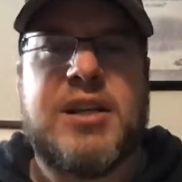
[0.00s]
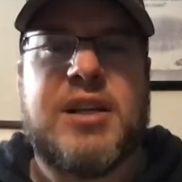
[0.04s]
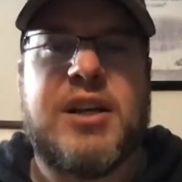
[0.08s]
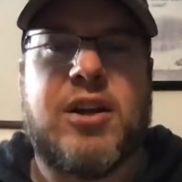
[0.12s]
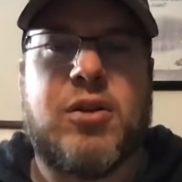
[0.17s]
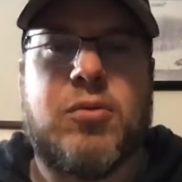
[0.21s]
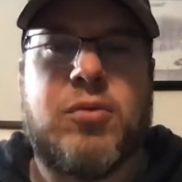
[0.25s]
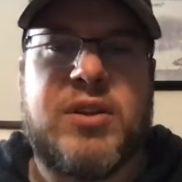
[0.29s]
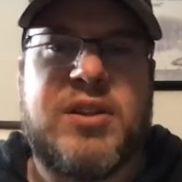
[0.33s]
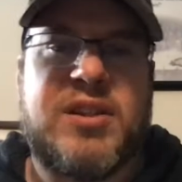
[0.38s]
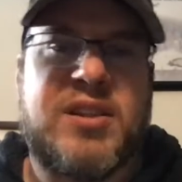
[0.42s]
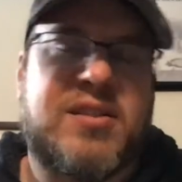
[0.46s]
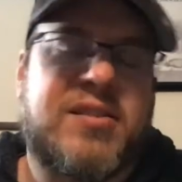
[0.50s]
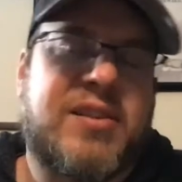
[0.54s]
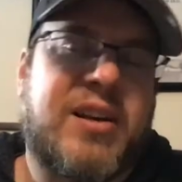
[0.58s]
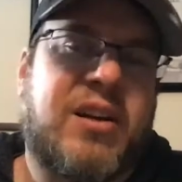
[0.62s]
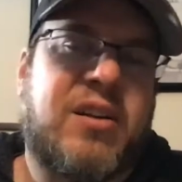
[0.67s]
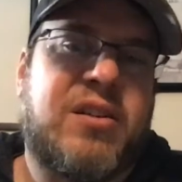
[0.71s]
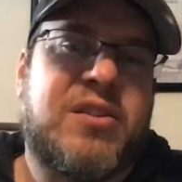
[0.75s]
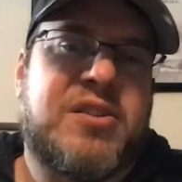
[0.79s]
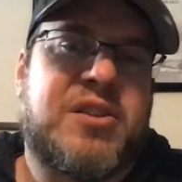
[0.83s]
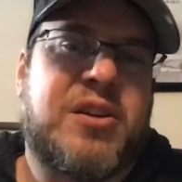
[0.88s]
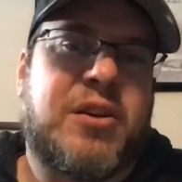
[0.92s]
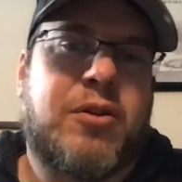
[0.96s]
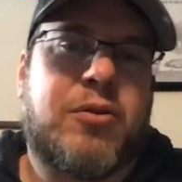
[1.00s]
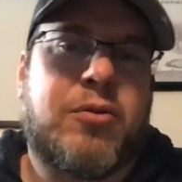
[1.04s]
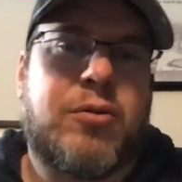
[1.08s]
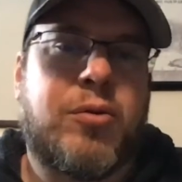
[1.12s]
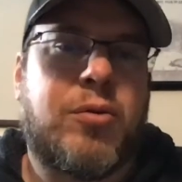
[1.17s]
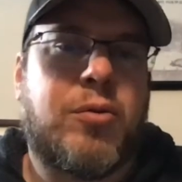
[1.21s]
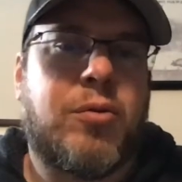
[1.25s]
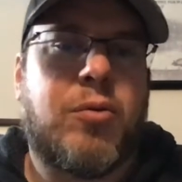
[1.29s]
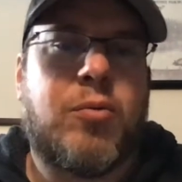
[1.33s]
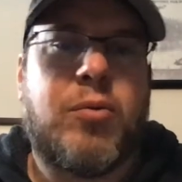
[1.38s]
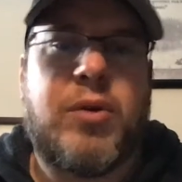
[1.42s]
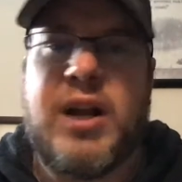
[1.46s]
you know, with the skeleton crew
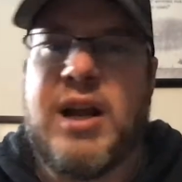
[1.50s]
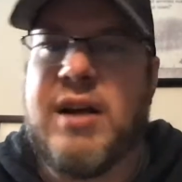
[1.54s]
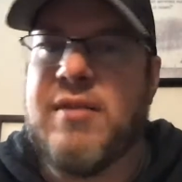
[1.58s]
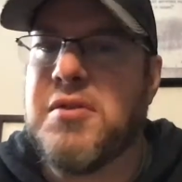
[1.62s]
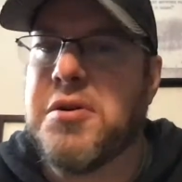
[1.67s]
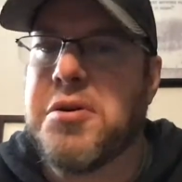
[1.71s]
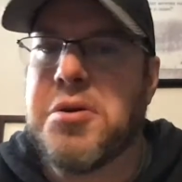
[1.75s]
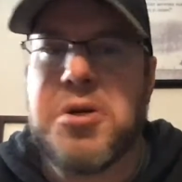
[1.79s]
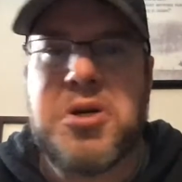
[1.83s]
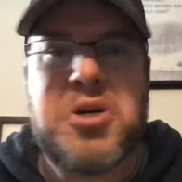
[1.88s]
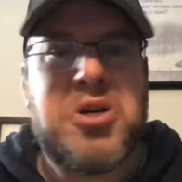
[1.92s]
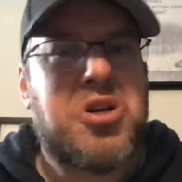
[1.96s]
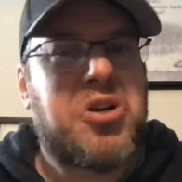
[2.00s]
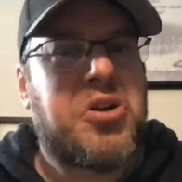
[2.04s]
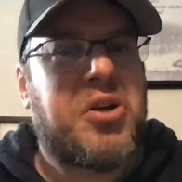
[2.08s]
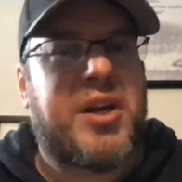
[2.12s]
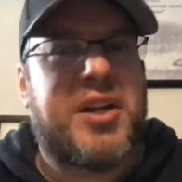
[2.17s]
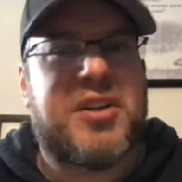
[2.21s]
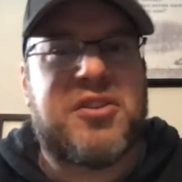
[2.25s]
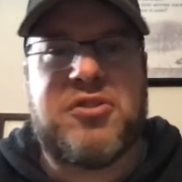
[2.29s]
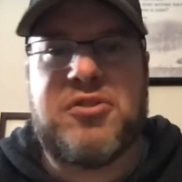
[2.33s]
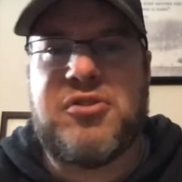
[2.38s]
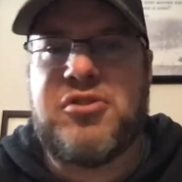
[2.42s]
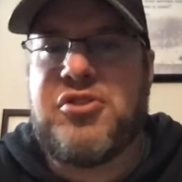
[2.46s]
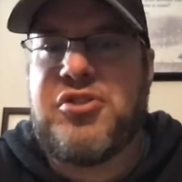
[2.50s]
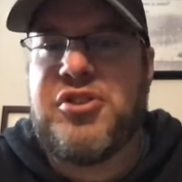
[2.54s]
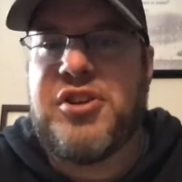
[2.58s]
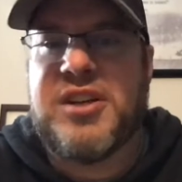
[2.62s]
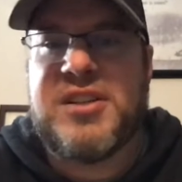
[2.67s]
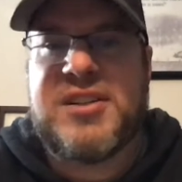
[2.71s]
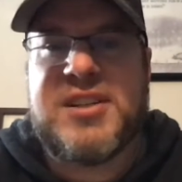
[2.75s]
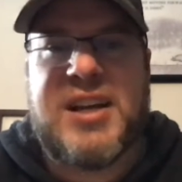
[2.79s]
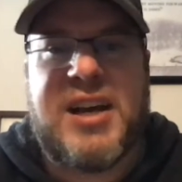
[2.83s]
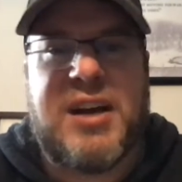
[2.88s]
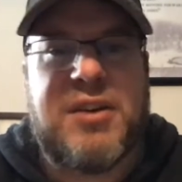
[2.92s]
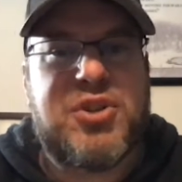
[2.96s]
or whatever. It's
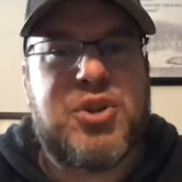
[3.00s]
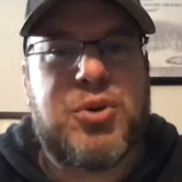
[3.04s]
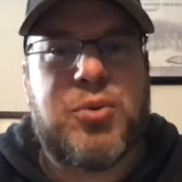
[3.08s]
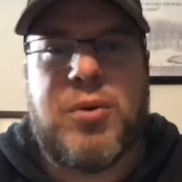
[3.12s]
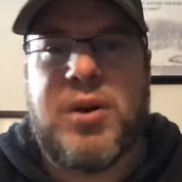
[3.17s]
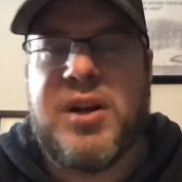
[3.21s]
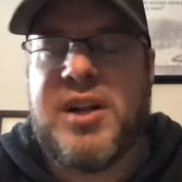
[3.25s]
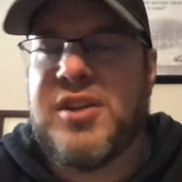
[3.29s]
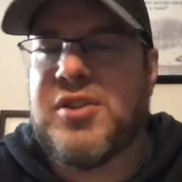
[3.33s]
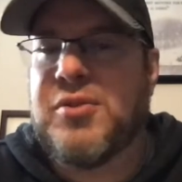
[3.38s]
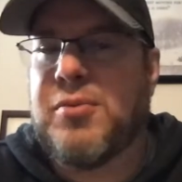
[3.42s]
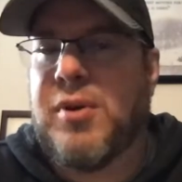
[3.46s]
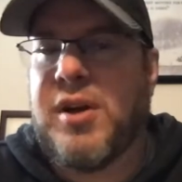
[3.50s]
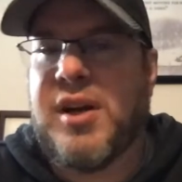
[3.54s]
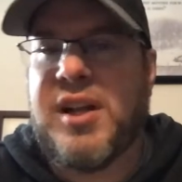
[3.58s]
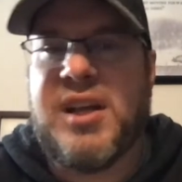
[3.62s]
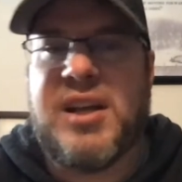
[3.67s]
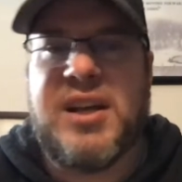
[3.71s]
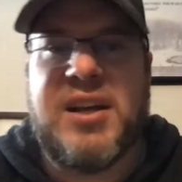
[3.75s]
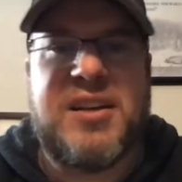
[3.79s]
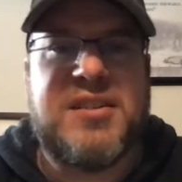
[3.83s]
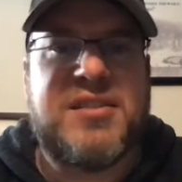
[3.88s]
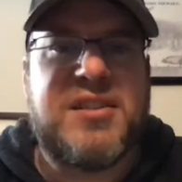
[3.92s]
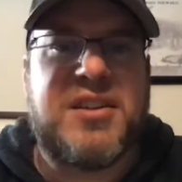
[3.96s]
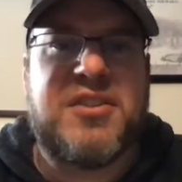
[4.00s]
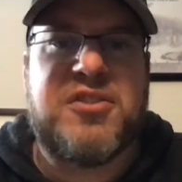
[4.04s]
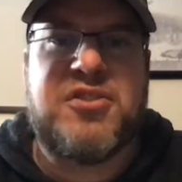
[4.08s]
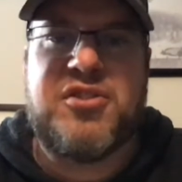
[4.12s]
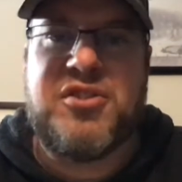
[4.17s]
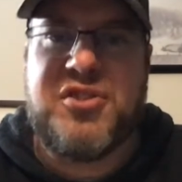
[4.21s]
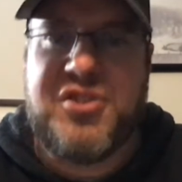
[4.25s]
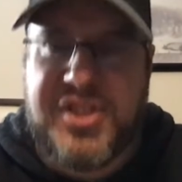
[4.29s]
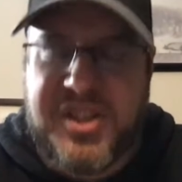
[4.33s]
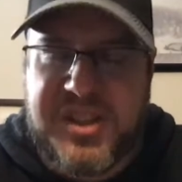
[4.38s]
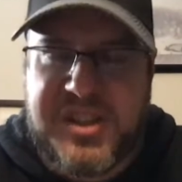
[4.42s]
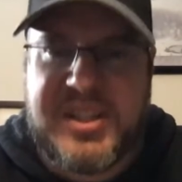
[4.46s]
just how twenty twenty is. It's
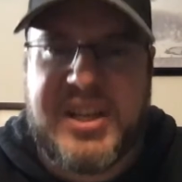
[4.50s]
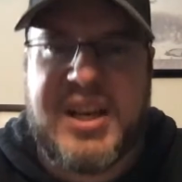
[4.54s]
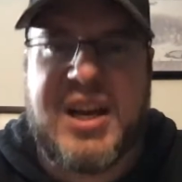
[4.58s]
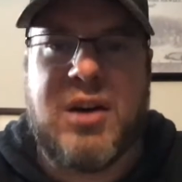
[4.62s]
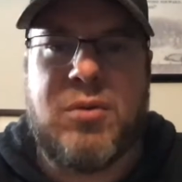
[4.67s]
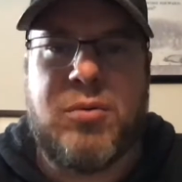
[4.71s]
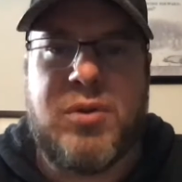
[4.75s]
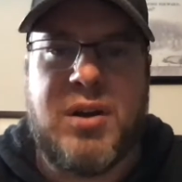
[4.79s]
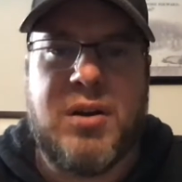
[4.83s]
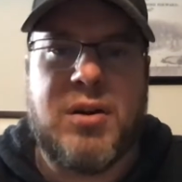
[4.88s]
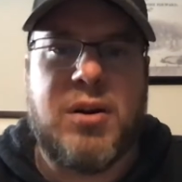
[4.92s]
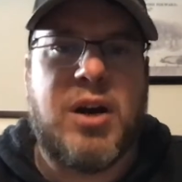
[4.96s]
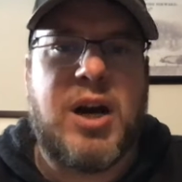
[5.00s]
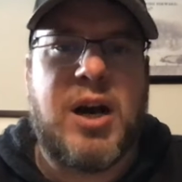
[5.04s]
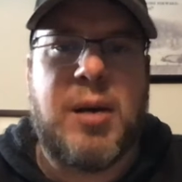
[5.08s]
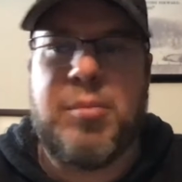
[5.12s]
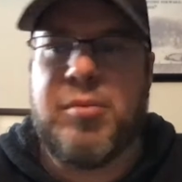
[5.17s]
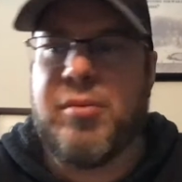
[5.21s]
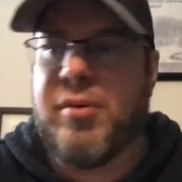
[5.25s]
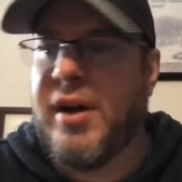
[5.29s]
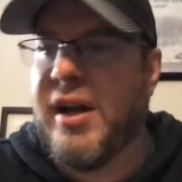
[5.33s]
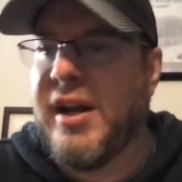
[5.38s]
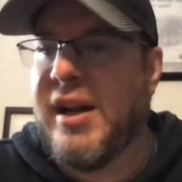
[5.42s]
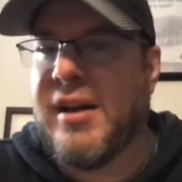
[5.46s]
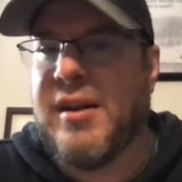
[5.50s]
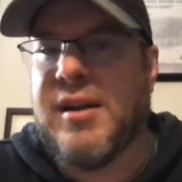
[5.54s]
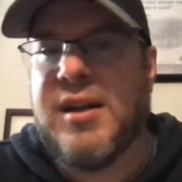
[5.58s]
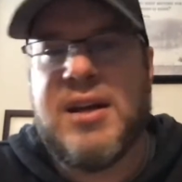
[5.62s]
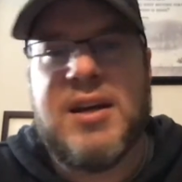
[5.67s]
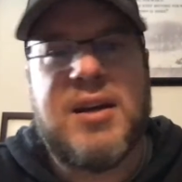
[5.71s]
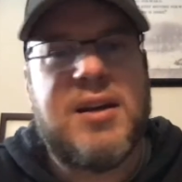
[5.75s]
just how we are operating.